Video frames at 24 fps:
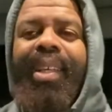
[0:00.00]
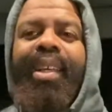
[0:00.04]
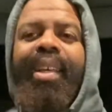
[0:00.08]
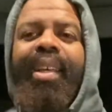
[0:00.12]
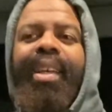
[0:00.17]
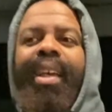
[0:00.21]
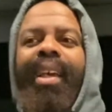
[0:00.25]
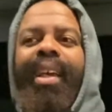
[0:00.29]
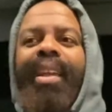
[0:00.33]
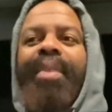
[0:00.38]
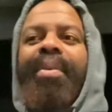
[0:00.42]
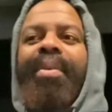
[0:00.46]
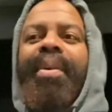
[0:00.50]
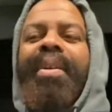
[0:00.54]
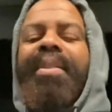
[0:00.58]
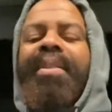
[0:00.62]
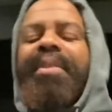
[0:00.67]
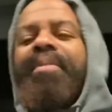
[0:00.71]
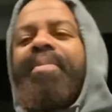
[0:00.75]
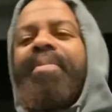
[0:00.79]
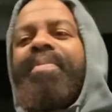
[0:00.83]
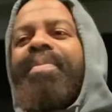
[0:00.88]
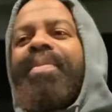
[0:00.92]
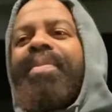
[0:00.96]

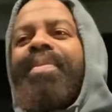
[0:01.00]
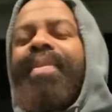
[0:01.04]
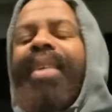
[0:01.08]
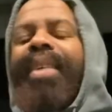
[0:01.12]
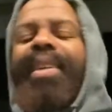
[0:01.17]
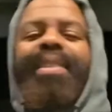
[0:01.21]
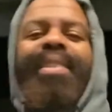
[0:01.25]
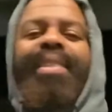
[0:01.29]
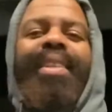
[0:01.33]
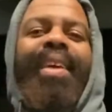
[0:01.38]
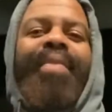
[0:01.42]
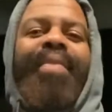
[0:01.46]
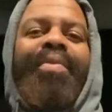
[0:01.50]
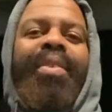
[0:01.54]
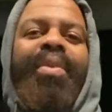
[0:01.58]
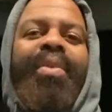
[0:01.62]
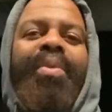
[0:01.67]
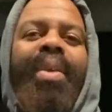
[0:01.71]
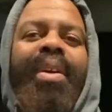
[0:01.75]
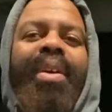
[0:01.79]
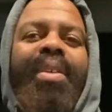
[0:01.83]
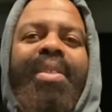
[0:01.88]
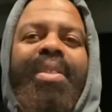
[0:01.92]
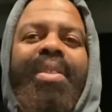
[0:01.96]
Anyways, that's after
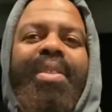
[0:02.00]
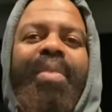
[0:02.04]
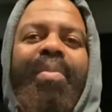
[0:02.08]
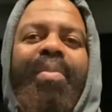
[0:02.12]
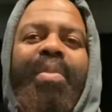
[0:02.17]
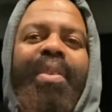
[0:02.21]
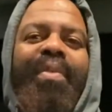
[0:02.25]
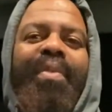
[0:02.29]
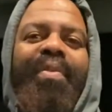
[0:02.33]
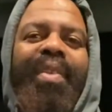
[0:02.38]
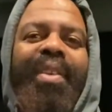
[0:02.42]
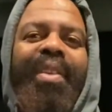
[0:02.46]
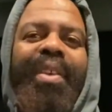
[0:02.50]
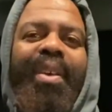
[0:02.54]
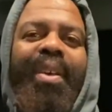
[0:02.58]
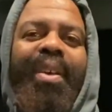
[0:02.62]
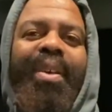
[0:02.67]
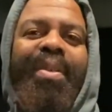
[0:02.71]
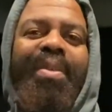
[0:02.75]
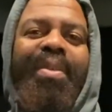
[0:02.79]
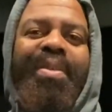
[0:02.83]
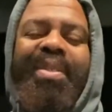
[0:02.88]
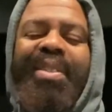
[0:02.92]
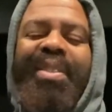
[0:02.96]
watching so many
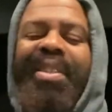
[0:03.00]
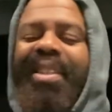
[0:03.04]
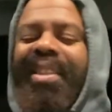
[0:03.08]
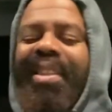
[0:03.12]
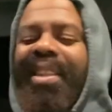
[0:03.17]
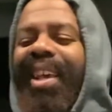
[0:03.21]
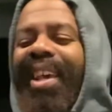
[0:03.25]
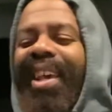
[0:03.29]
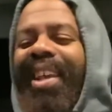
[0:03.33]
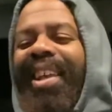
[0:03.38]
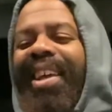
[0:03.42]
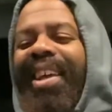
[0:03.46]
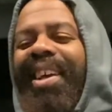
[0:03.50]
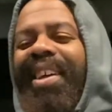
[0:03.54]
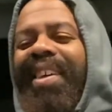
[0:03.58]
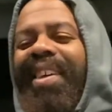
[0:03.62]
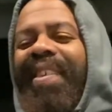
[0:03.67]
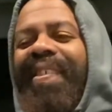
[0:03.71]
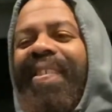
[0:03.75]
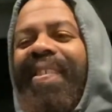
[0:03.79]
videos that I